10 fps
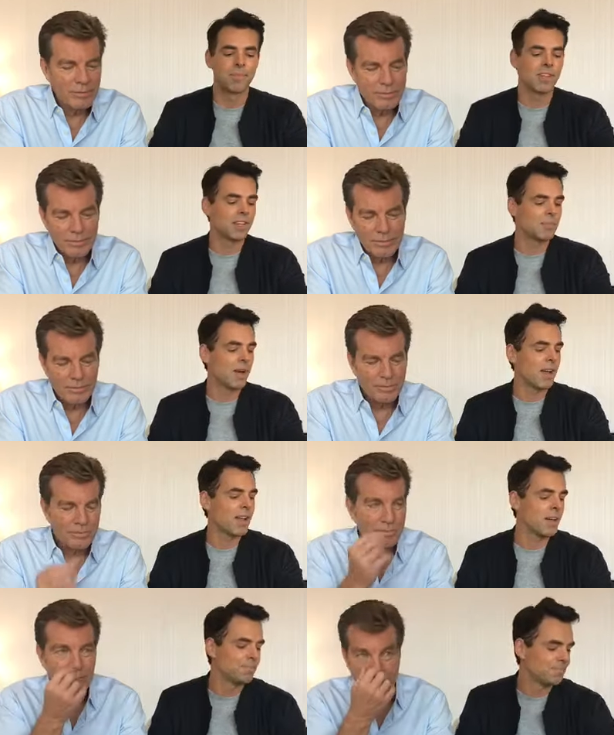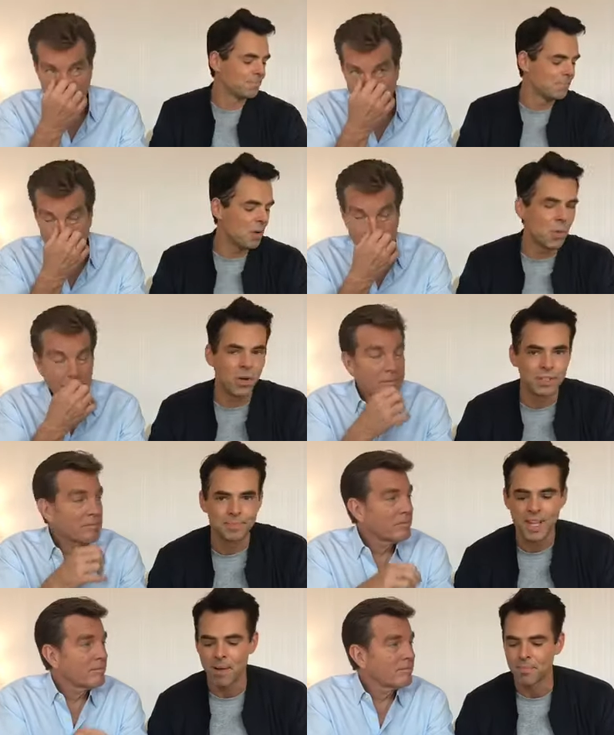Speaker 1: kicked my um, my world.
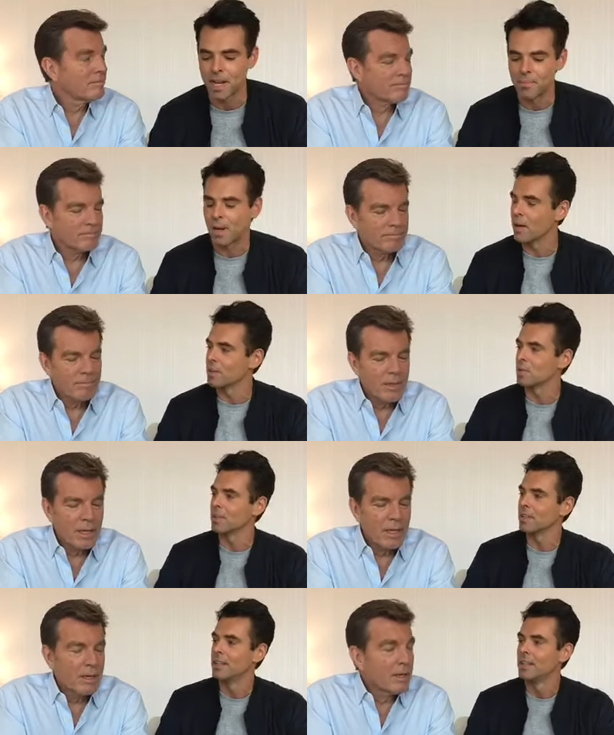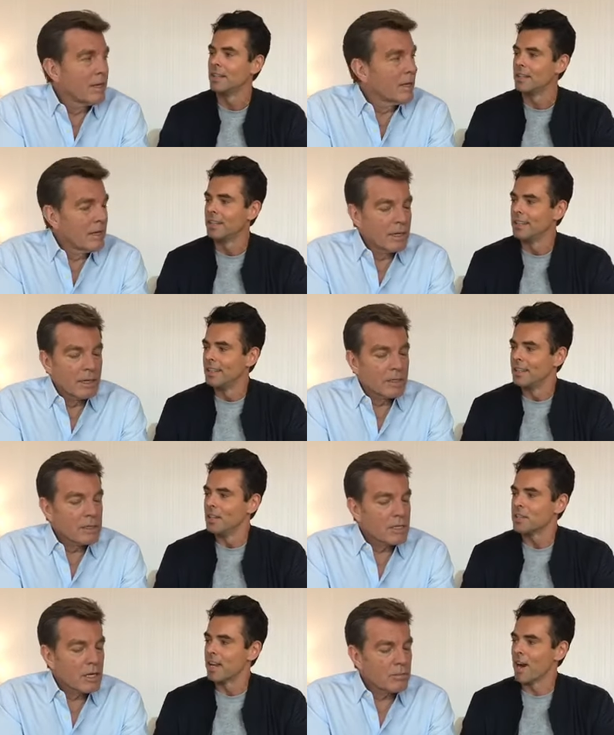Yeah, my parents were
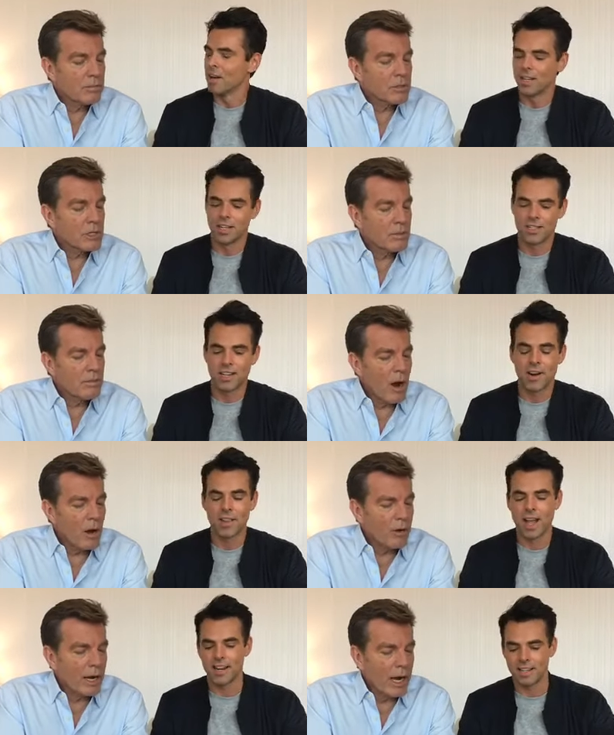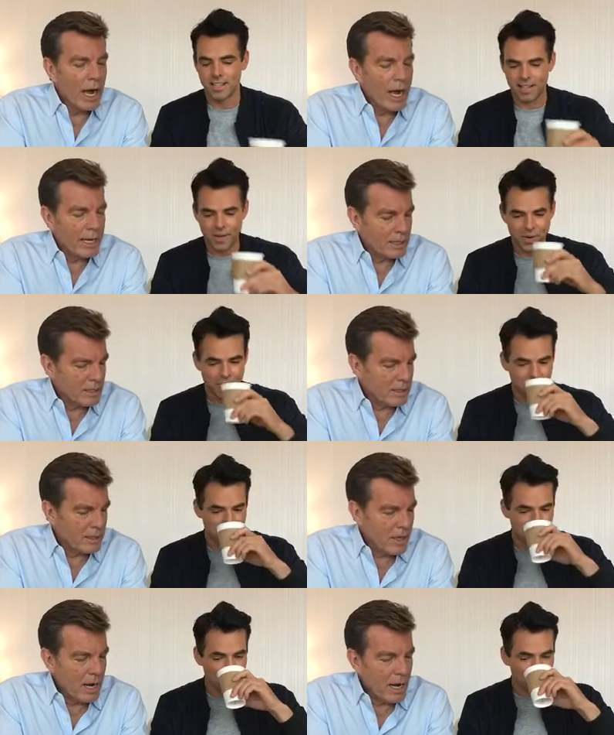Scared. Tamara scared.
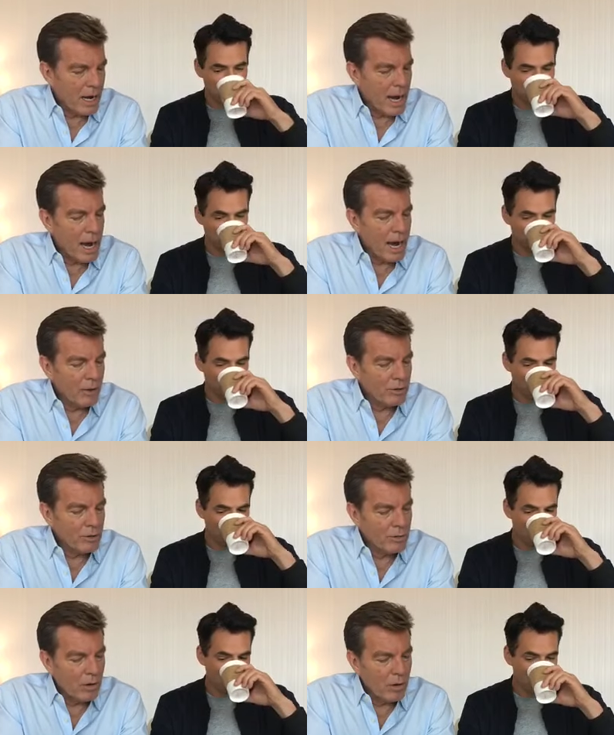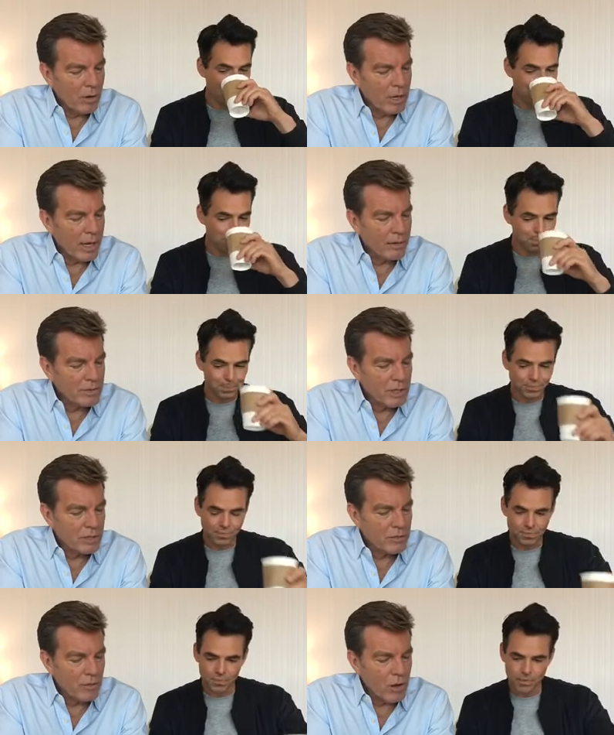asks,
Speaker 2: uh, how do you all have
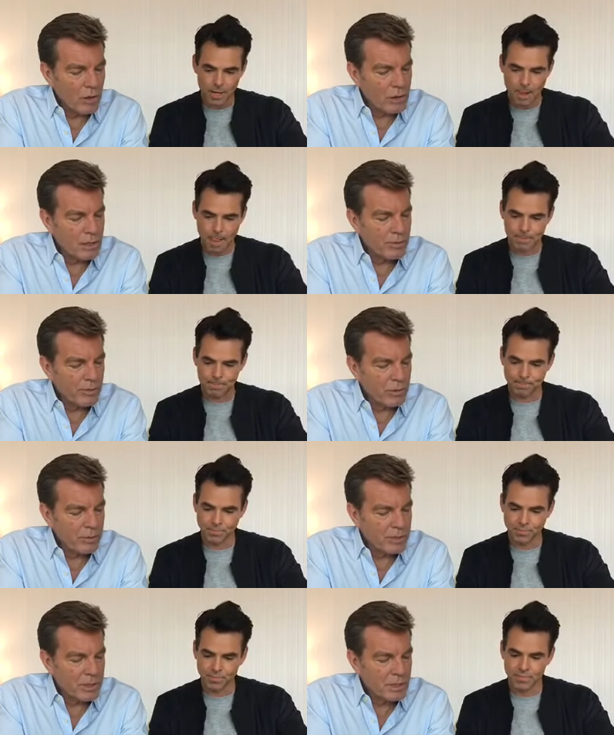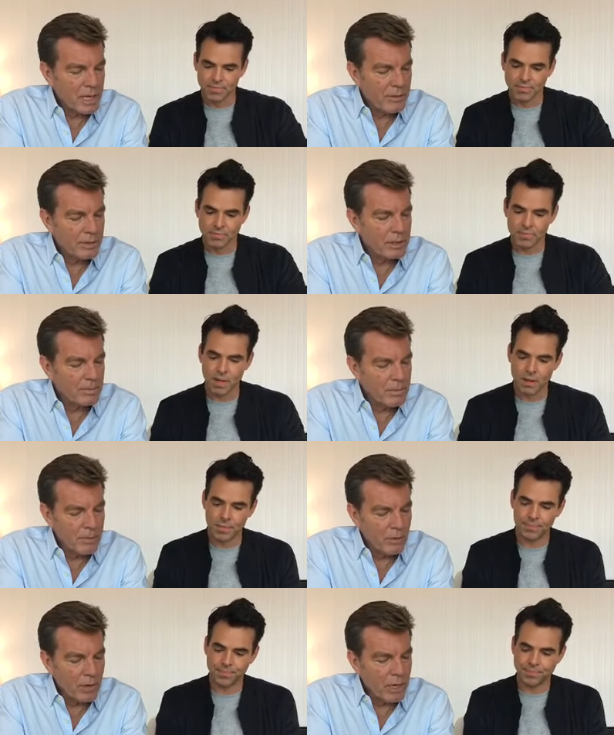such flawless performances having to
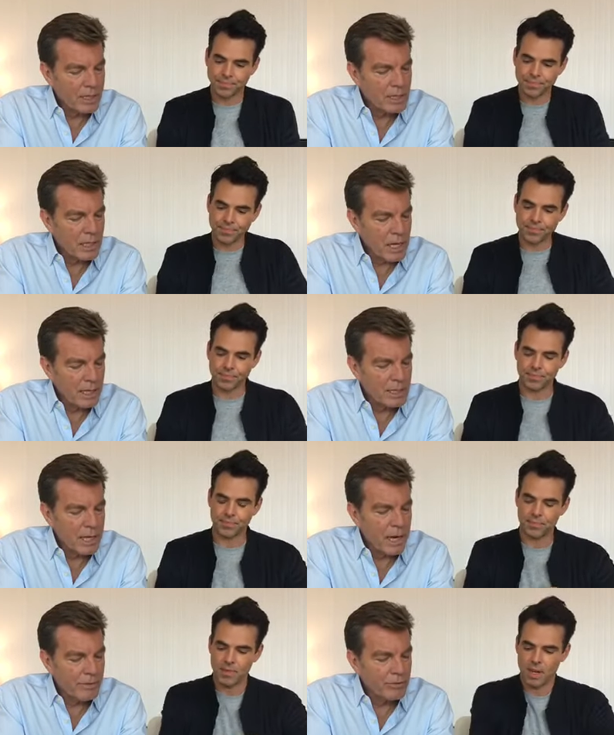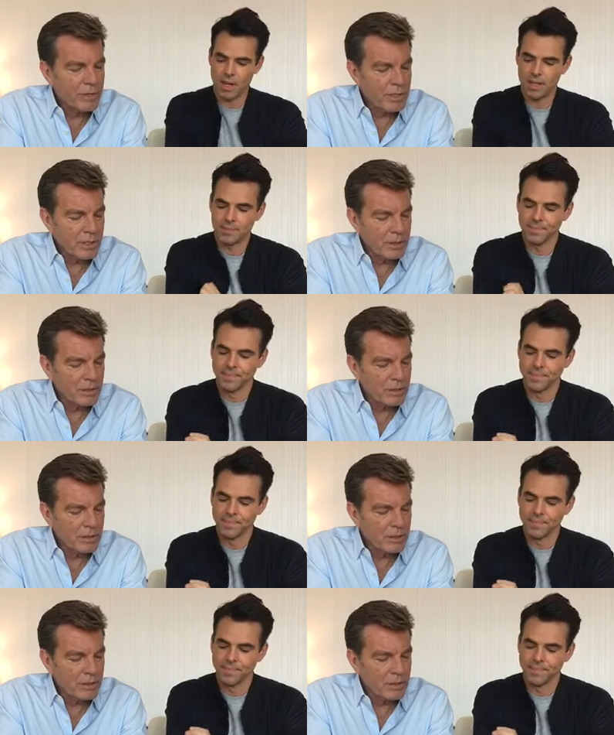memorize lines every single